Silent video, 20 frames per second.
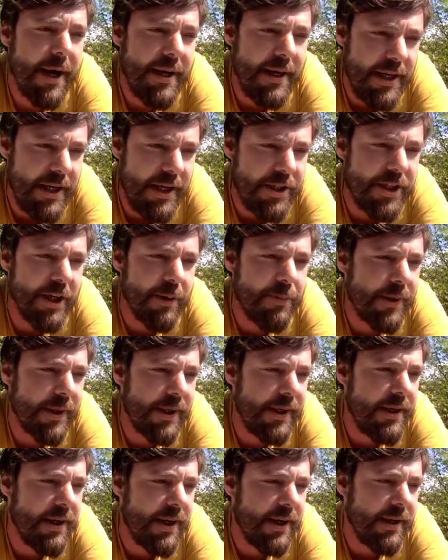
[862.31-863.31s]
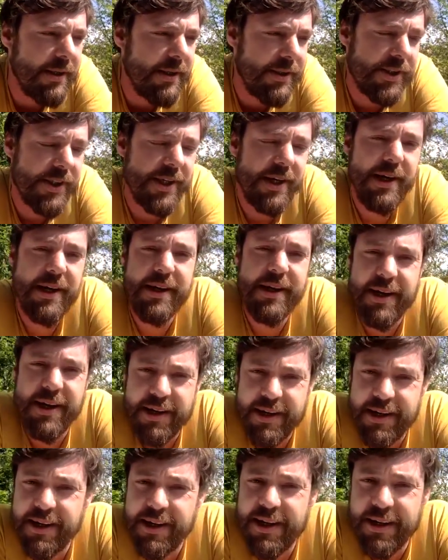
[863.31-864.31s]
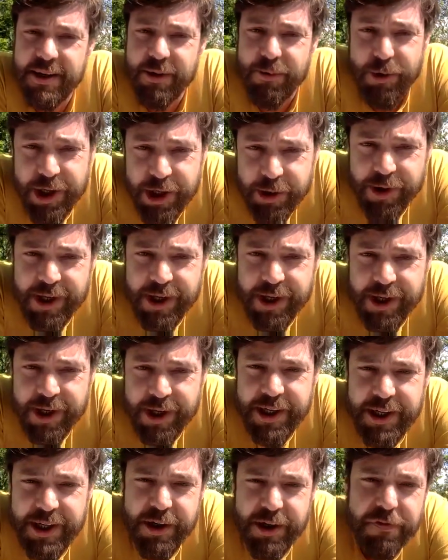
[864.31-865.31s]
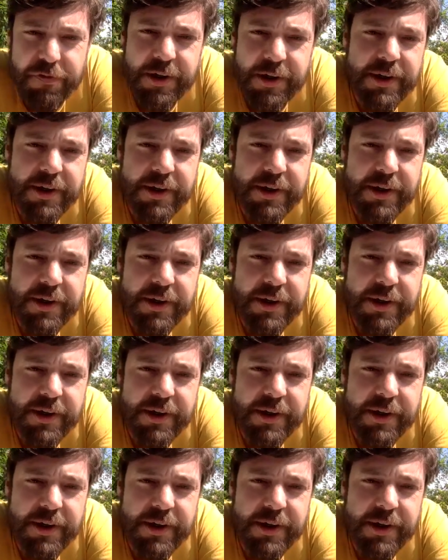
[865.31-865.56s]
Egypt regarding the Sinai and the regreening of it.